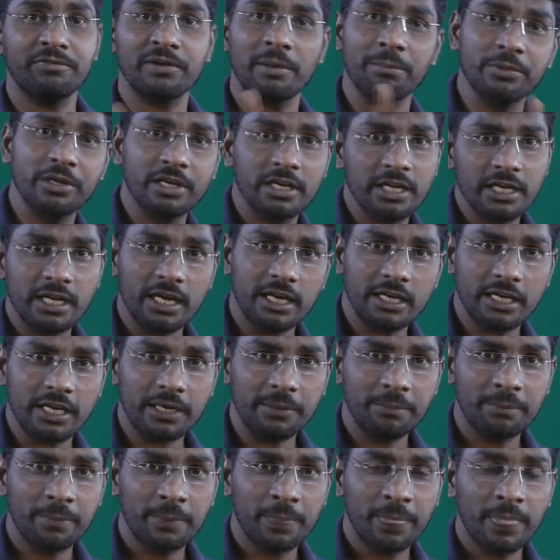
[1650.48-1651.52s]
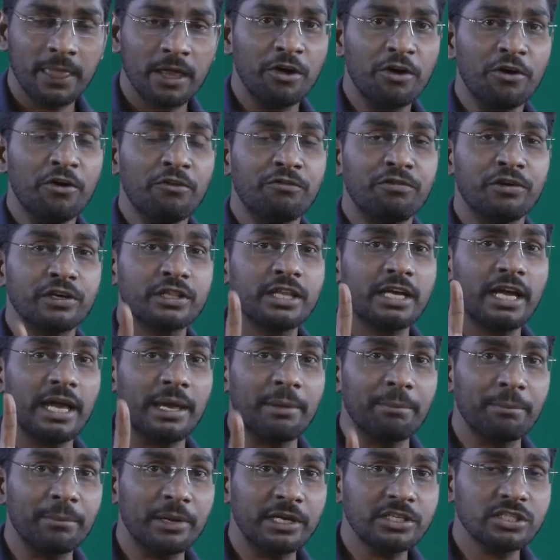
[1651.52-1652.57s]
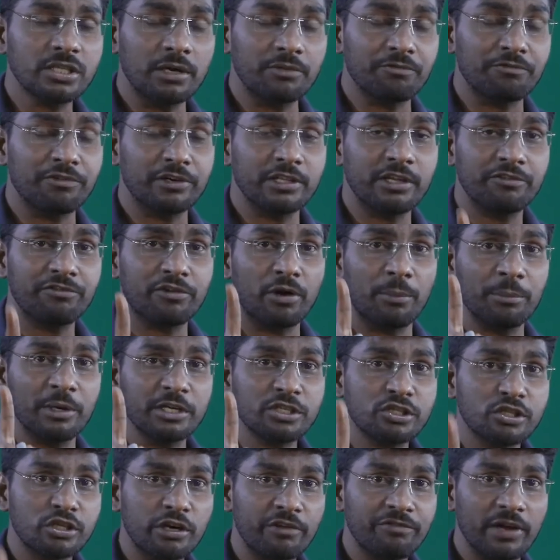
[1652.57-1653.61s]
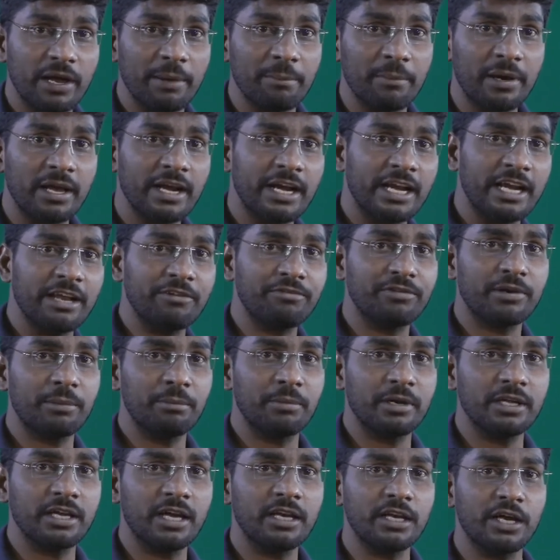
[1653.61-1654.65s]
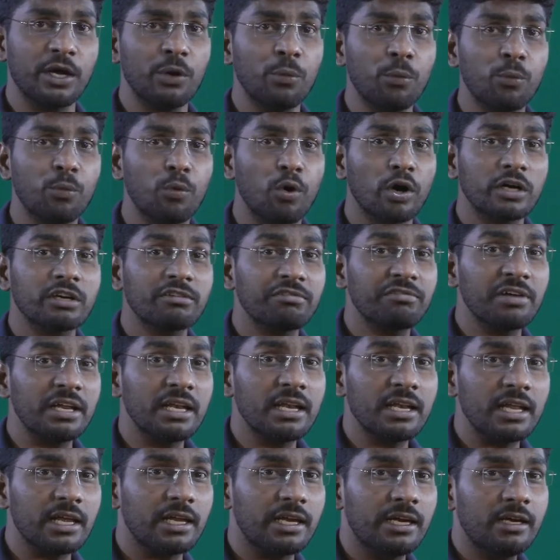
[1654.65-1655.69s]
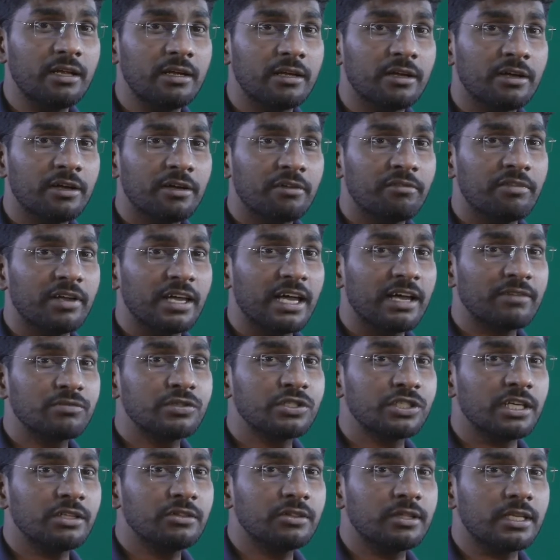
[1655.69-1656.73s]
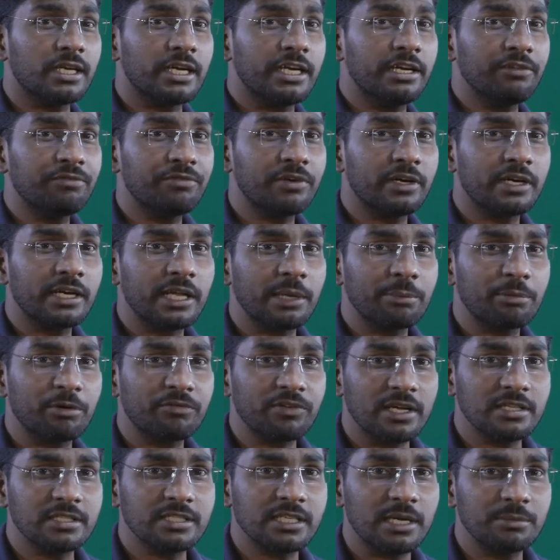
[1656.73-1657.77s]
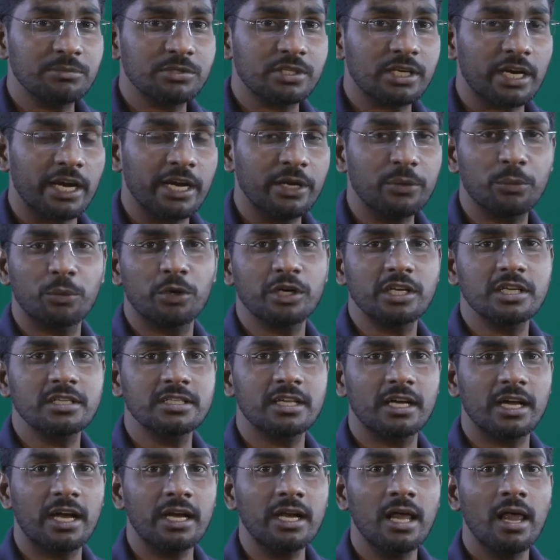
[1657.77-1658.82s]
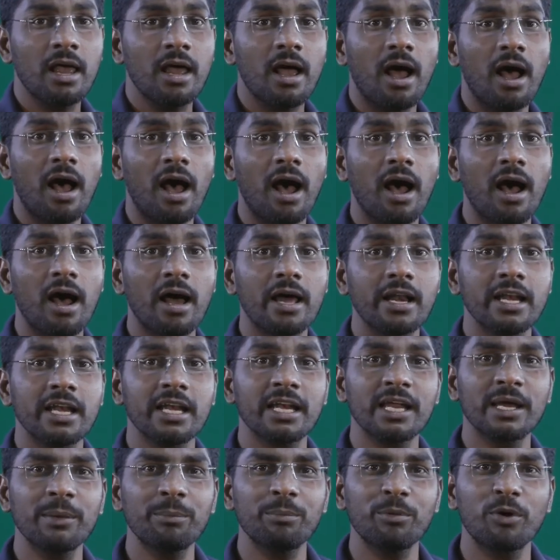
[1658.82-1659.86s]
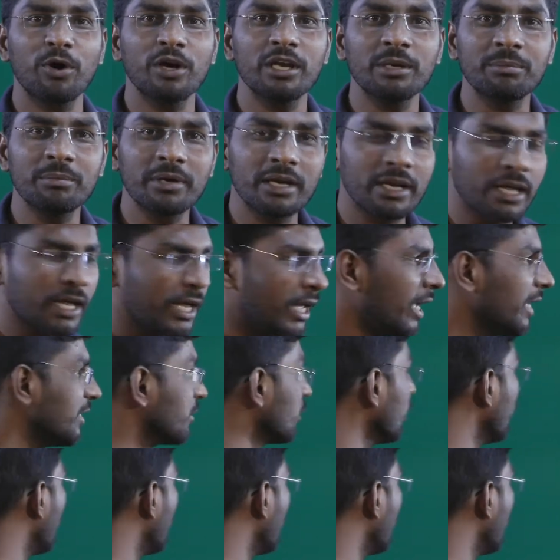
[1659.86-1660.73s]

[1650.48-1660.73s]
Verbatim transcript: from the D N A. For the uh, for the formation of mRNA from D N A, what we need? We have seen three different type of enzymes, right? What is that? R N A polymerase.